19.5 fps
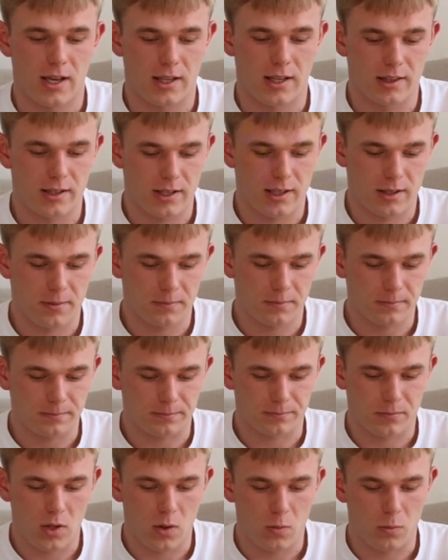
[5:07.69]
And then
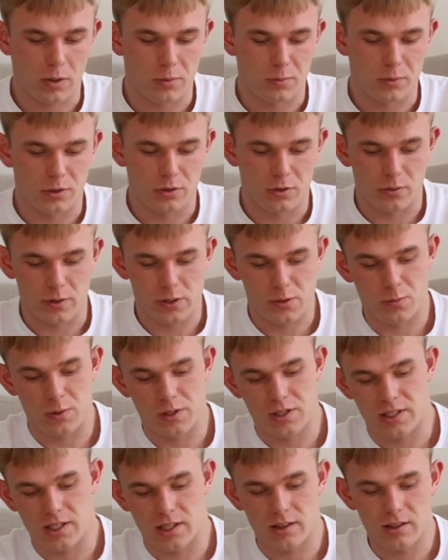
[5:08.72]
what we do is we
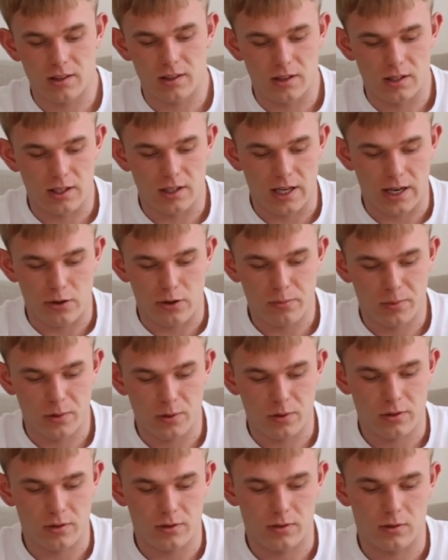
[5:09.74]
send the
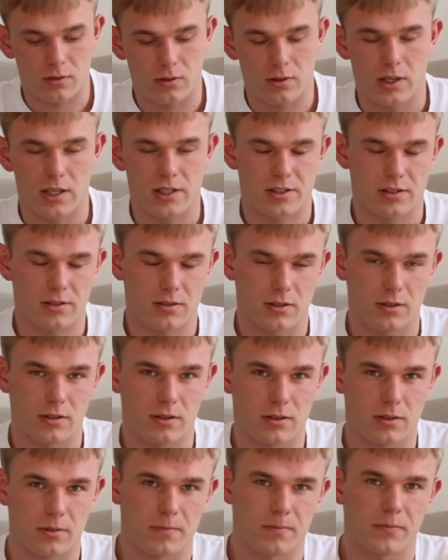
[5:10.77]
output as
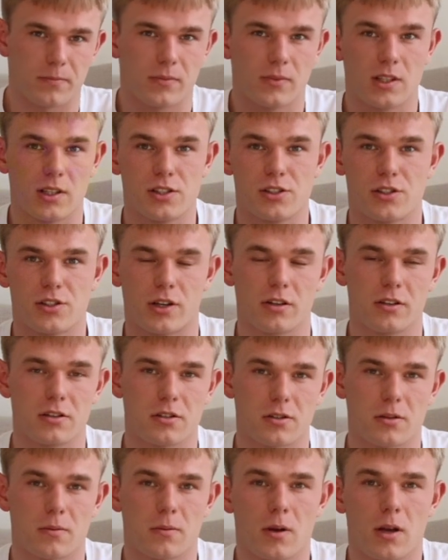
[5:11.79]
these
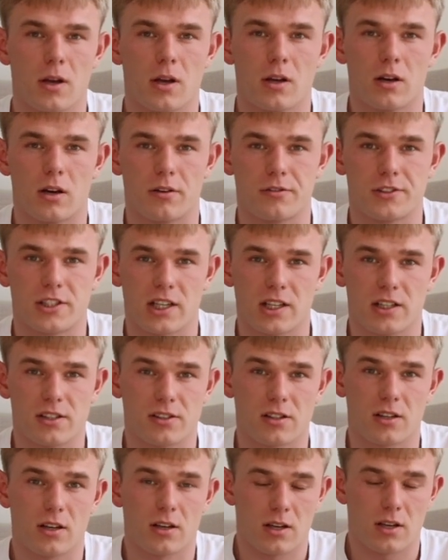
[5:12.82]
chunks of
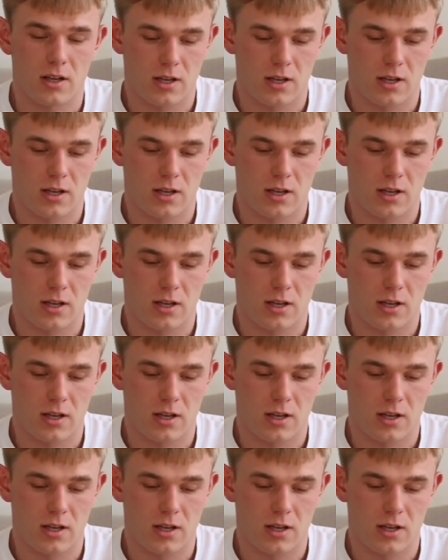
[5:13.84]
text